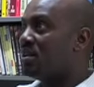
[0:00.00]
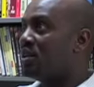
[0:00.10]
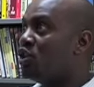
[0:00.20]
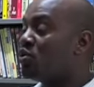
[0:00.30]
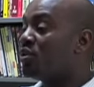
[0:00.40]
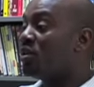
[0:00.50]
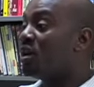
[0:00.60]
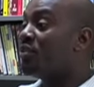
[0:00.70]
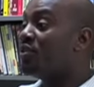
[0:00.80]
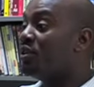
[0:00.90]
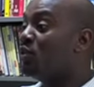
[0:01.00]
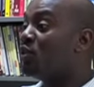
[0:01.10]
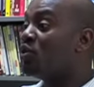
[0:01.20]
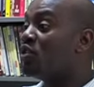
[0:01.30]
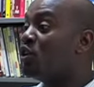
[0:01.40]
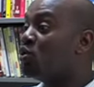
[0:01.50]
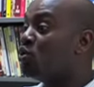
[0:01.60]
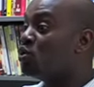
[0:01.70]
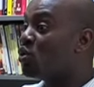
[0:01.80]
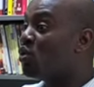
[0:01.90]
in 2003 with Conrad
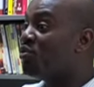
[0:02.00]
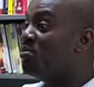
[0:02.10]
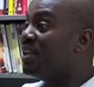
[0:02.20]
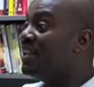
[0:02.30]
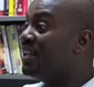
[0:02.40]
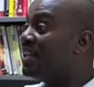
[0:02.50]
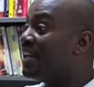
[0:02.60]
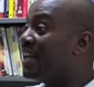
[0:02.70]
Nkudu of beginning